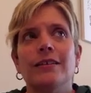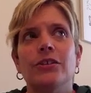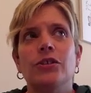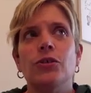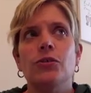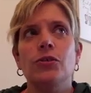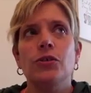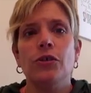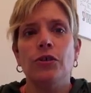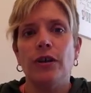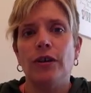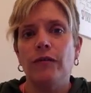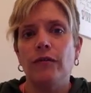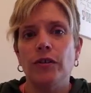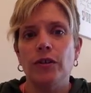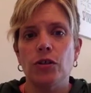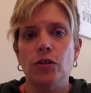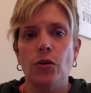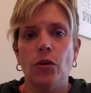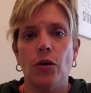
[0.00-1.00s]
do your
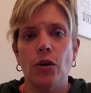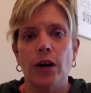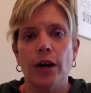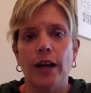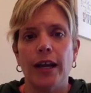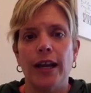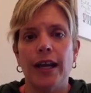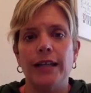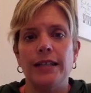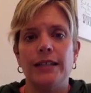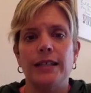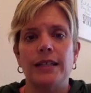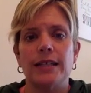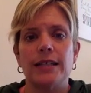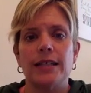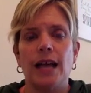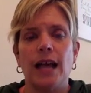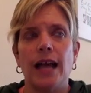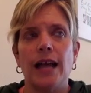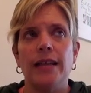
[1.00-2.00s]
inventory and
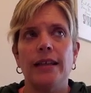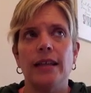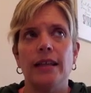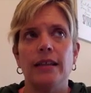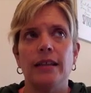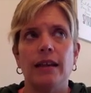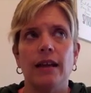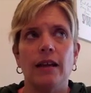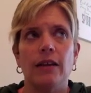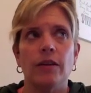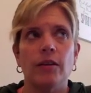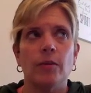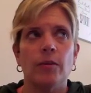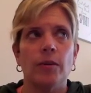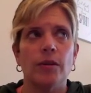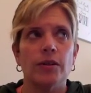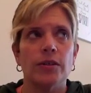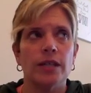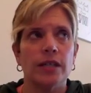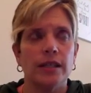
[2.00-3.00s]
decide that the other
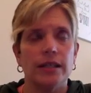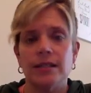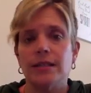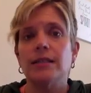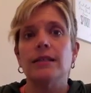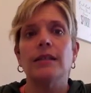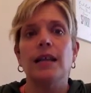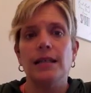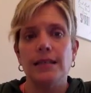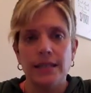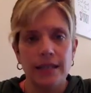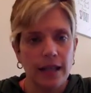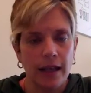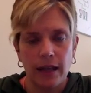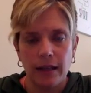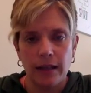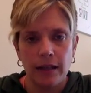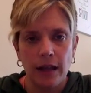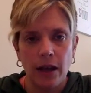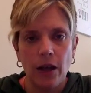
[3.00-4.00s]
person is less
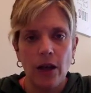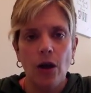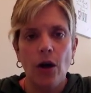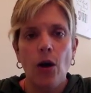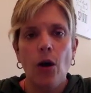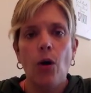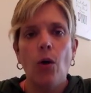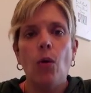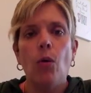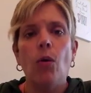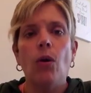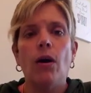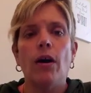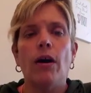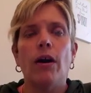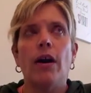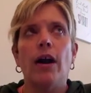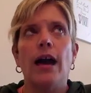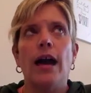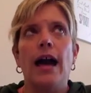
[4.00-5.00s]
than
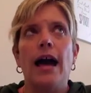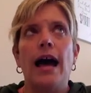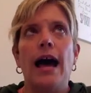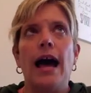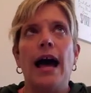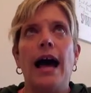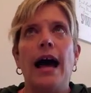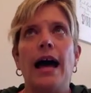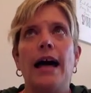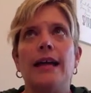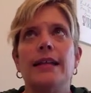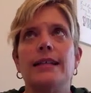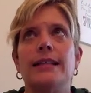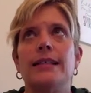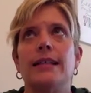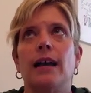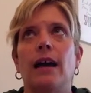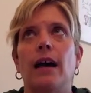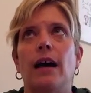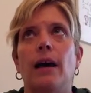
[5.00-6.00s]
or
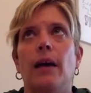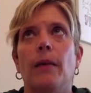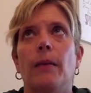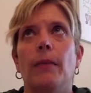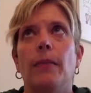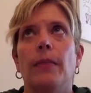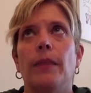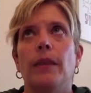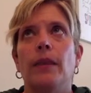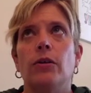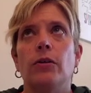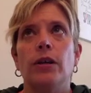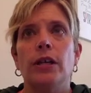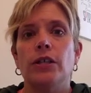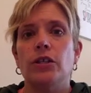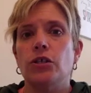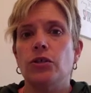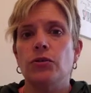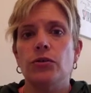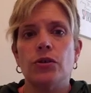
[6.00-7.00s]
has
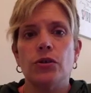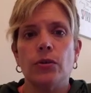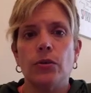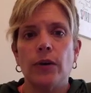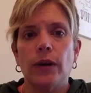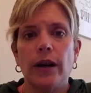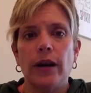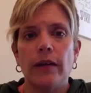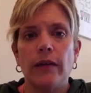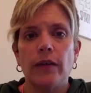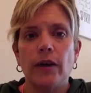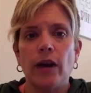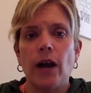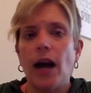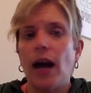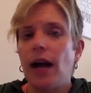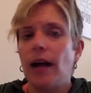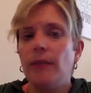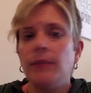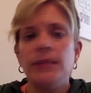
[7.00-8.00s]
issues or whatever.
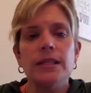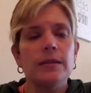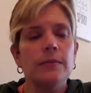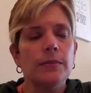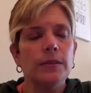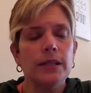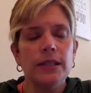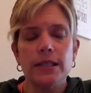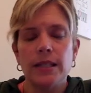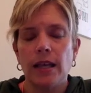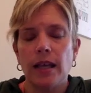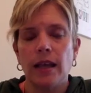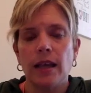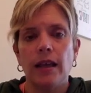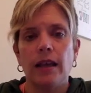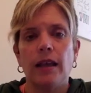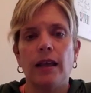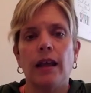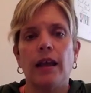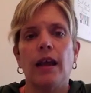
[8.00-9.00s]
I'm simply
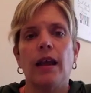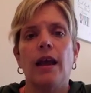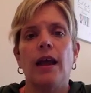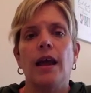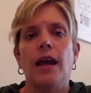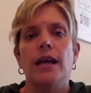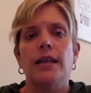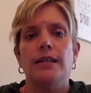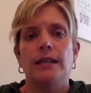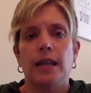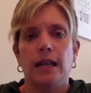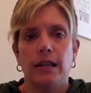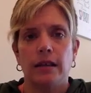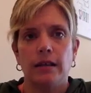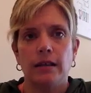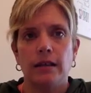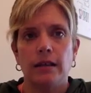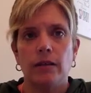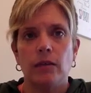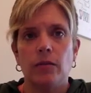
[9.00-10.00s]
saying take a
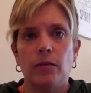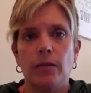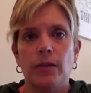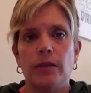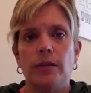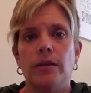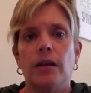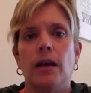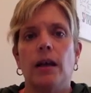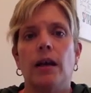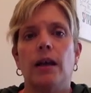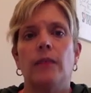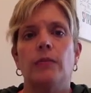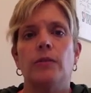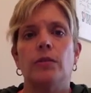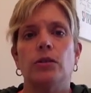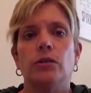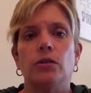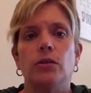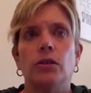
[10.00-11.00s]
little bit of time
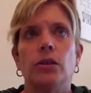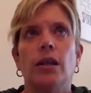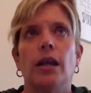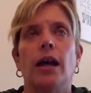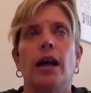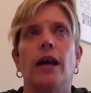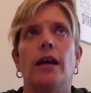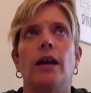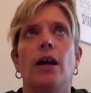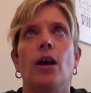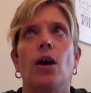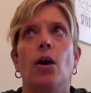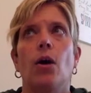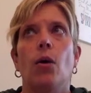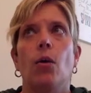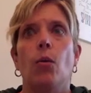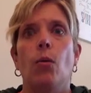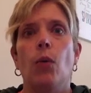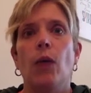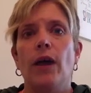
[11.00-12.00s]
to look at
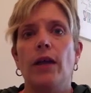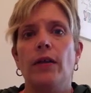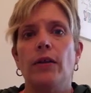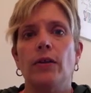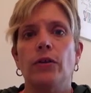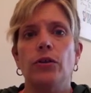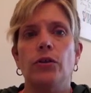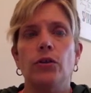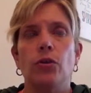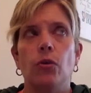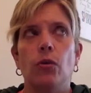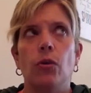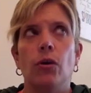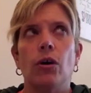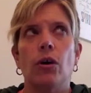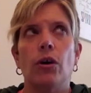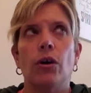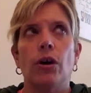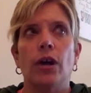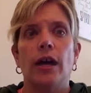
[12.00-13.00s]
whether
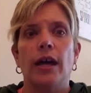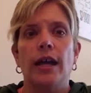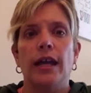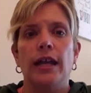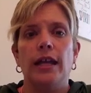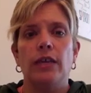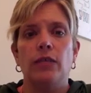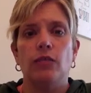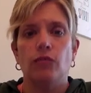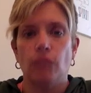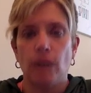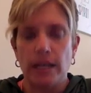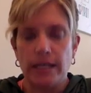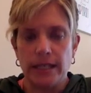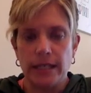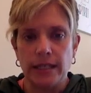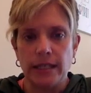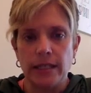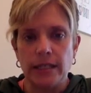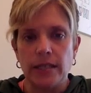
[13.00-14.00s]
you're in
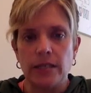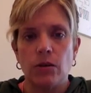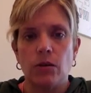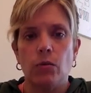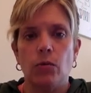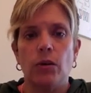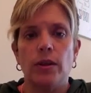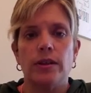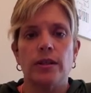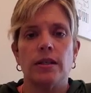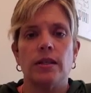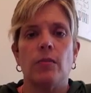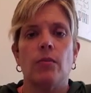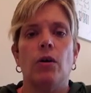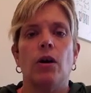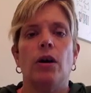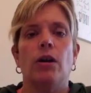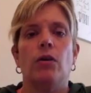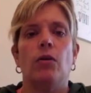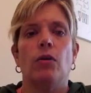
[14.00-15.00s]
resonance with
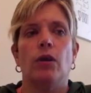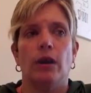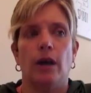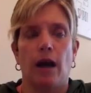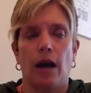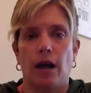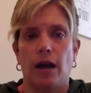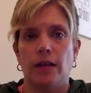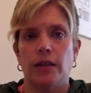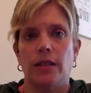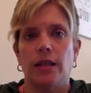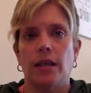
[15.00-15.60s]
someone or not,